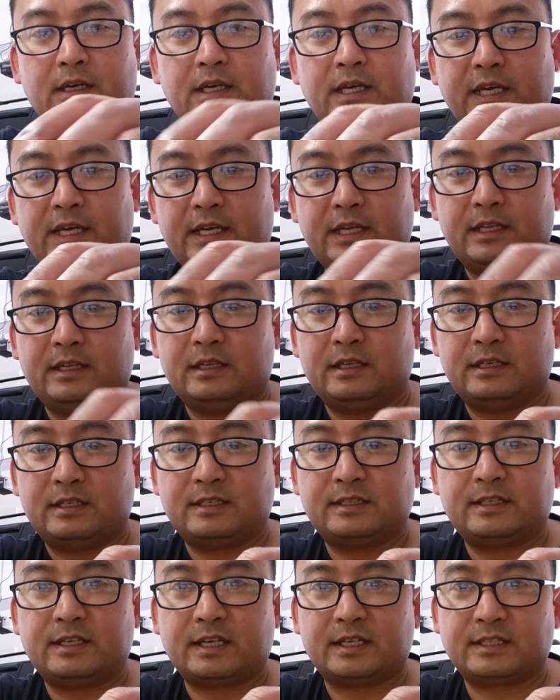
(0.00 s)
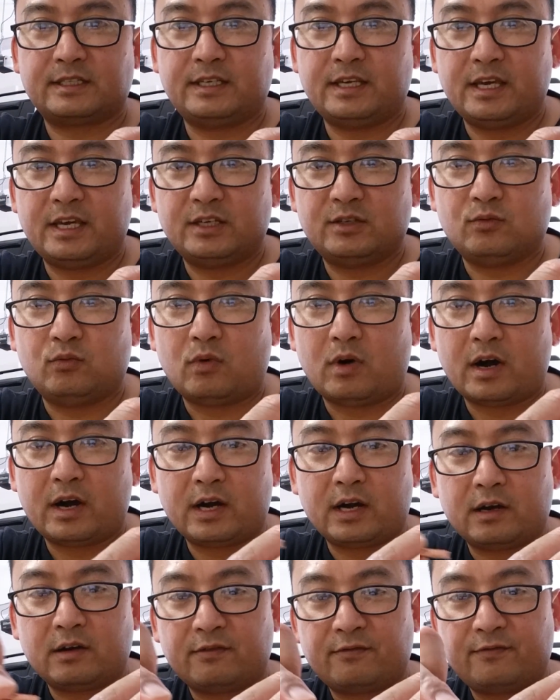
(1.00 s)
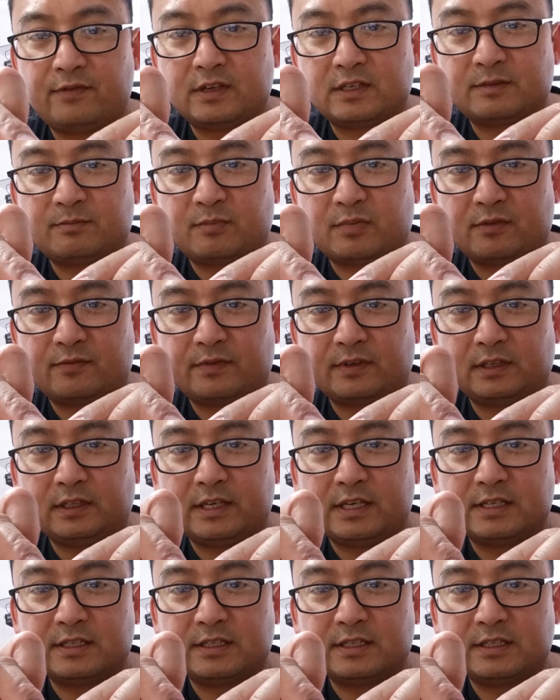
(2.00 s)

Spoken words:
And this 6 gauge wire fits perfectly